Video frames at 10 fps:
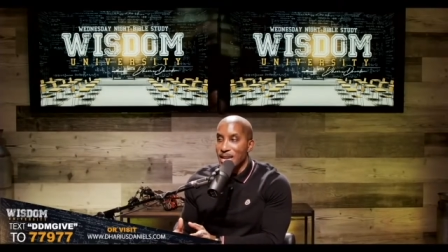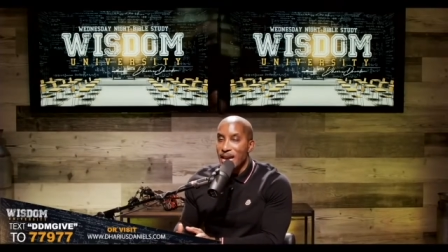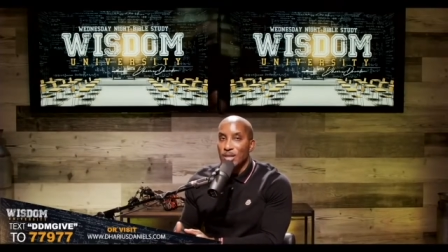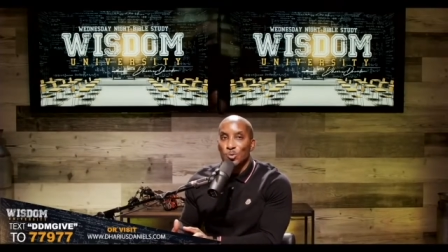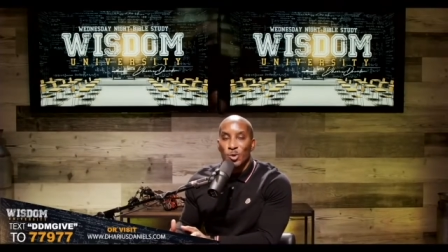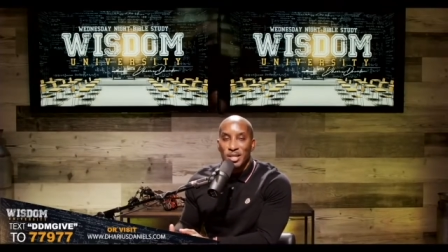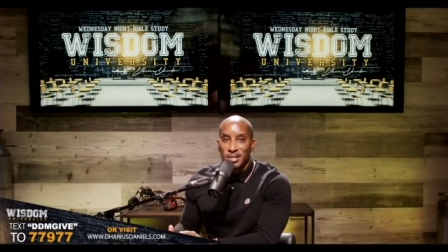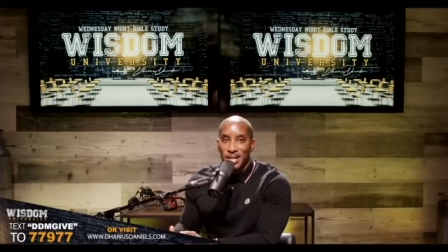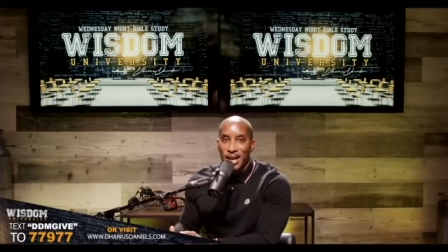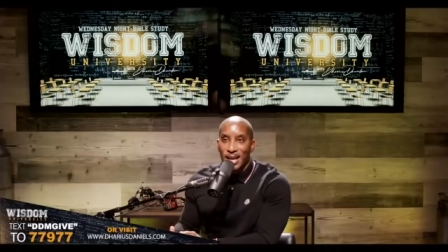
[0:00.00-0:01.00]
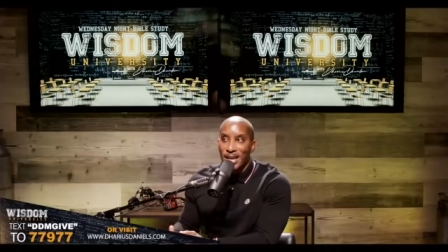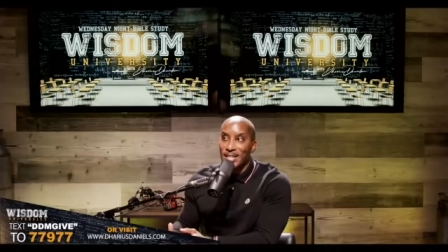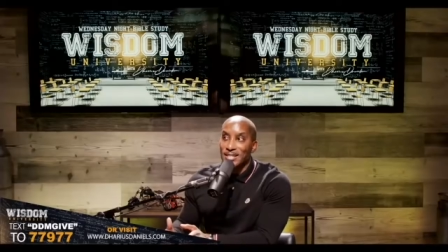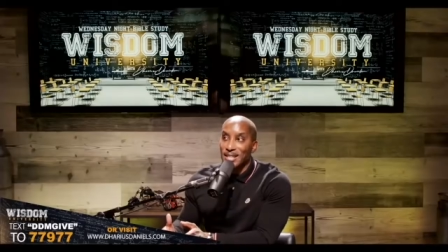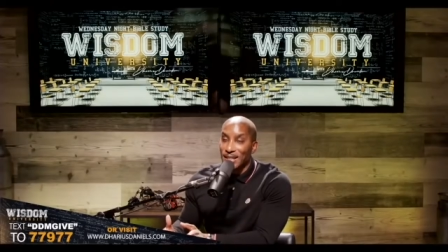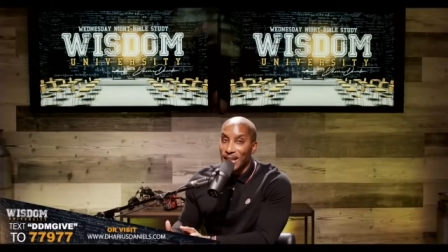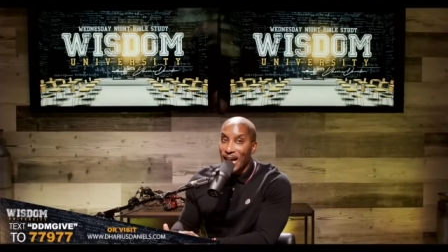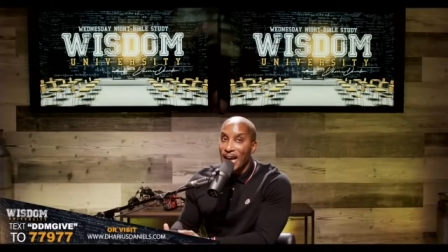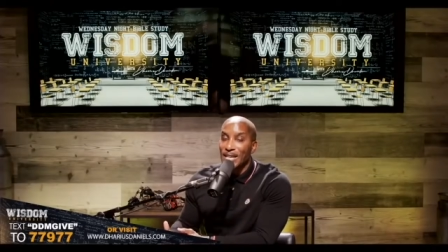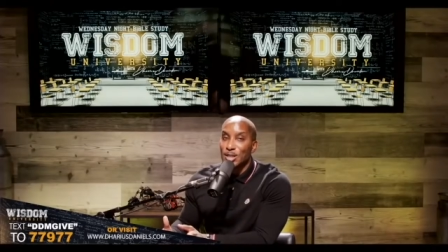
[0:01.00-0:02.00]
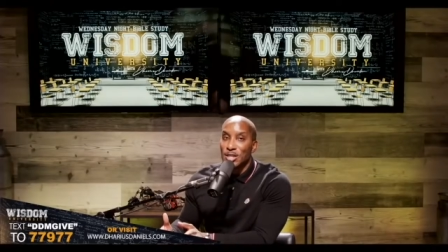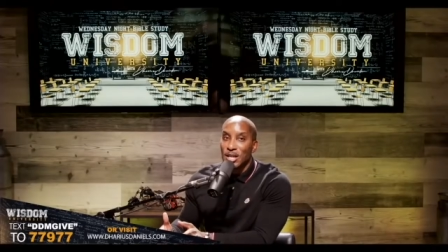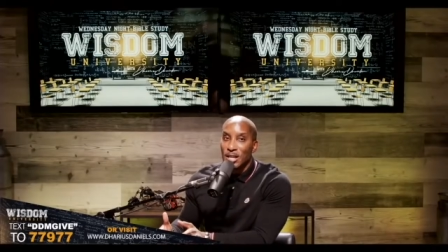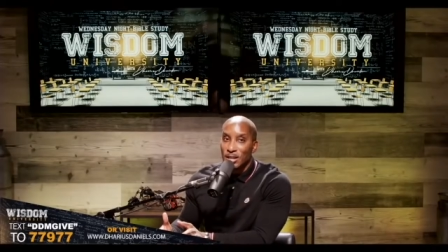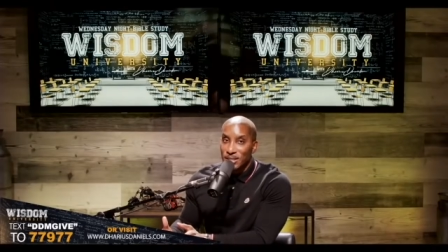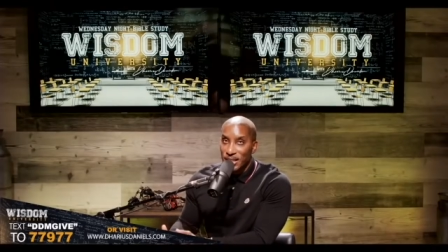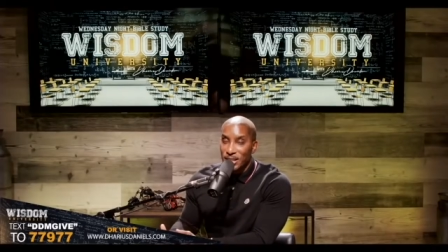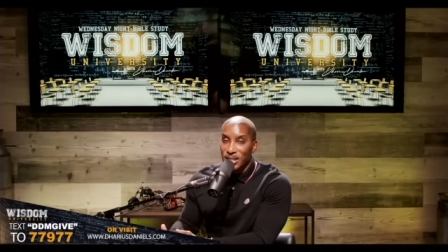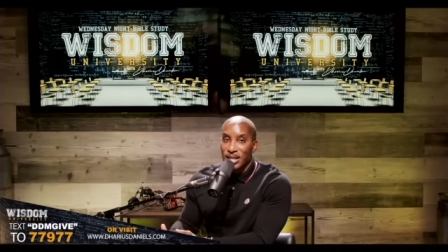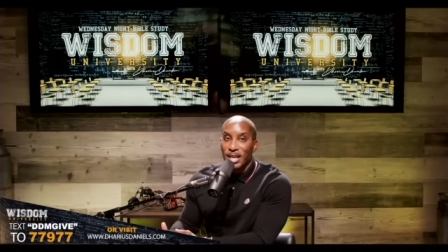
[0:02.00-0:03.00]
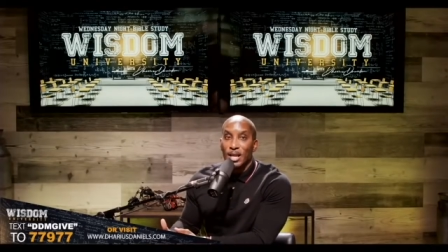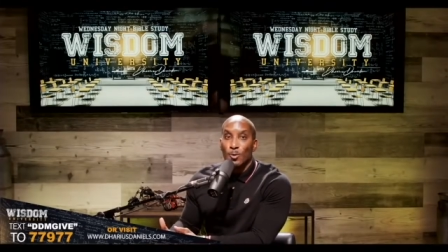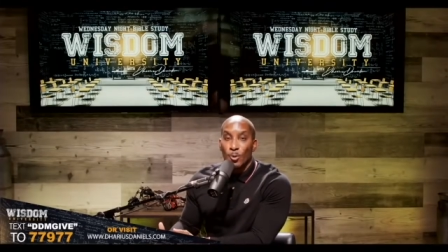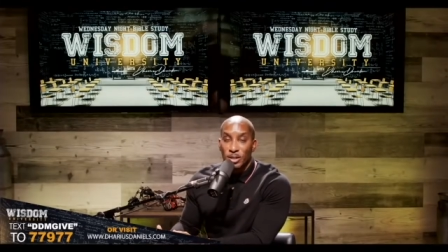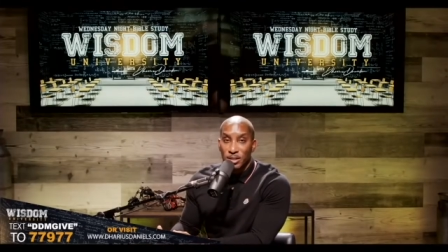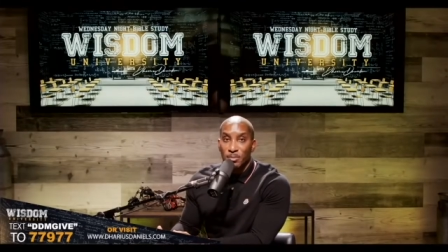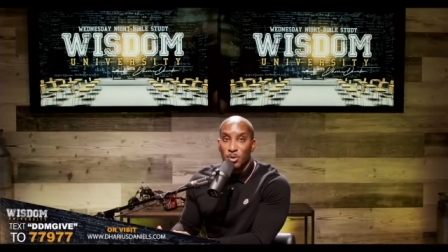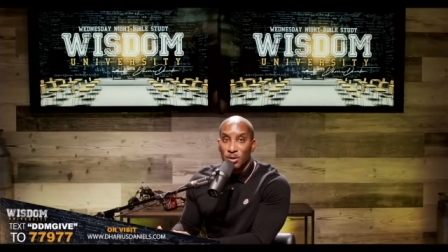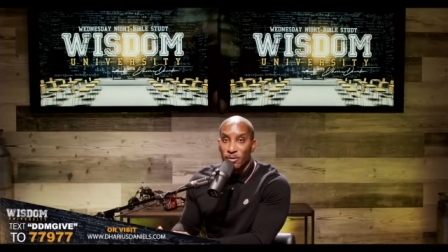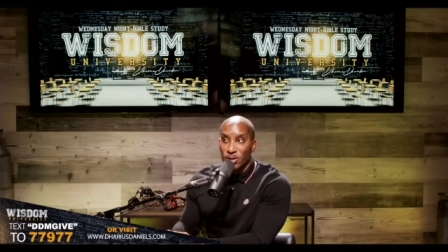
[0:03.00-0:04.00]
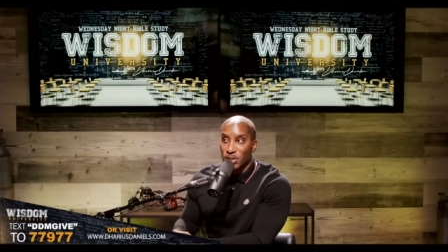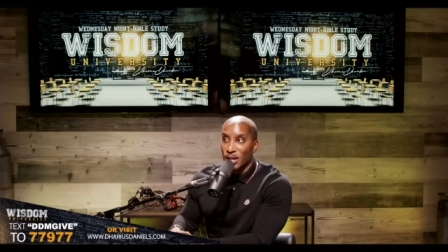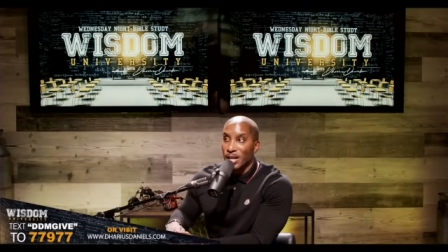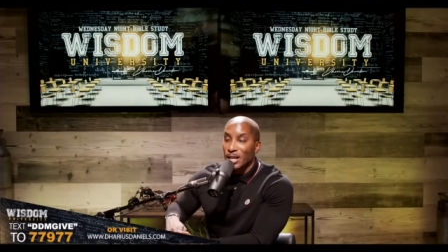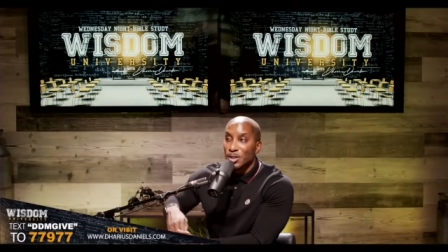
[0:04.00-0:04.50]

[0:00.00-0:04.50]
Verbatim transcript: Next Wednesday is the last teaching in Wisdom University.